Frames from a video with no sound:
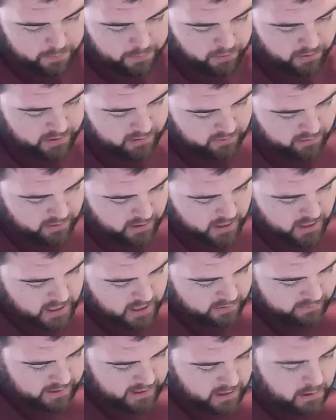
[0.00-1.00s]
the prince
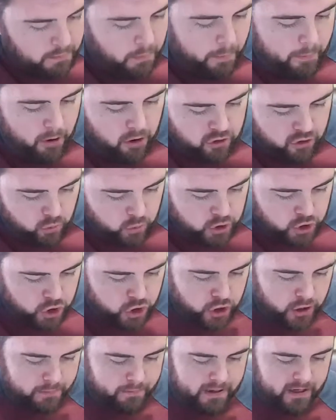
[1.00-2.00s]
of the kingdom of Persia withstood